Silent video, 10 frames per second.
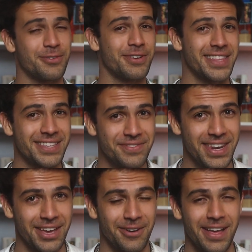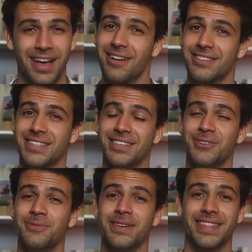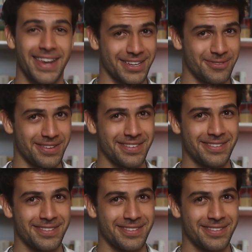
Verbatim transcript: for this video. I'll see you in the next one.